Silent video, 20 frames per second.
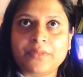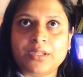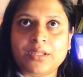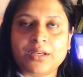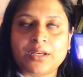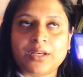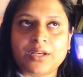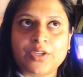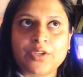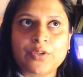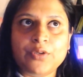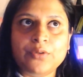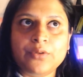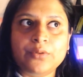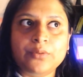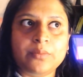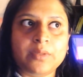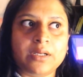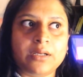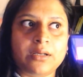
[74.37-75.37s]

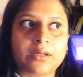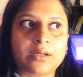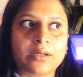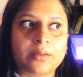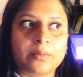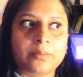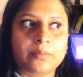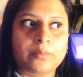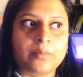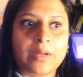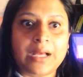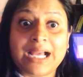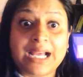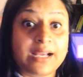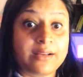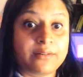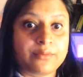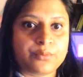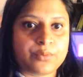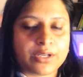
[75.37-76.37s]

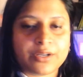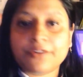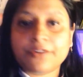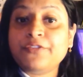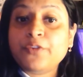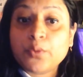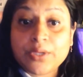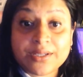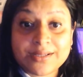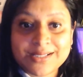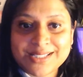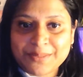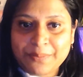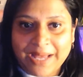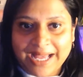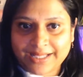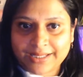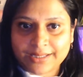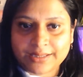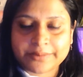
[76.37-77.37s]
a few years
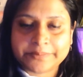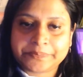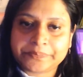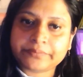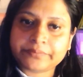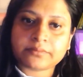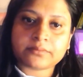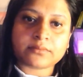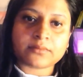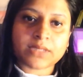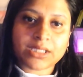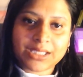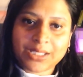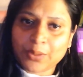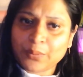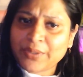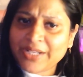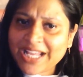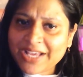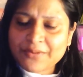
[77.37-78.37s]
back,
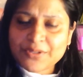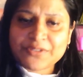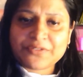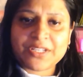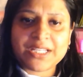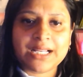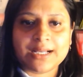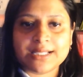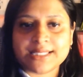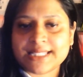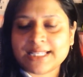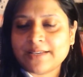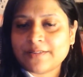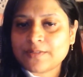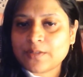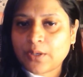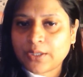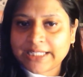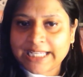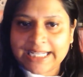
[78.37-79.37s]
when I was freelancing, I
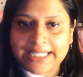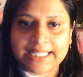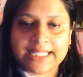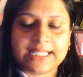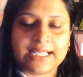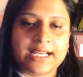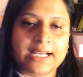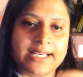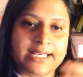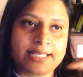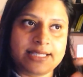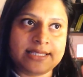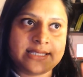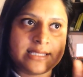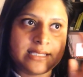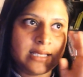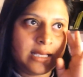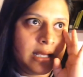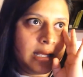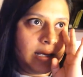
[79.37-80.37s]
was not getting
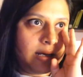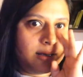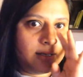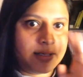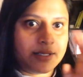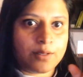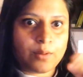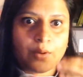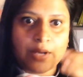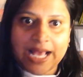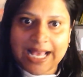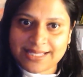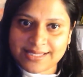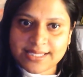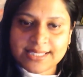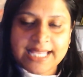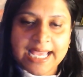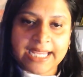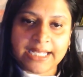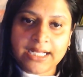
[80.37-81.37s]
clients. As
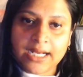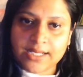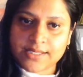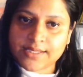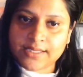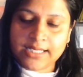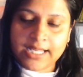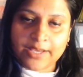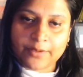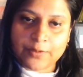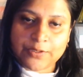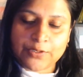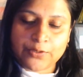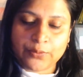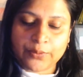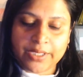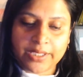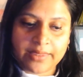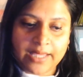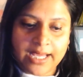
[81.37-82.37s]
a side hustle, I was
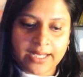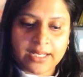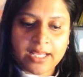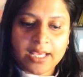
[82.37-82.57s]
doing that,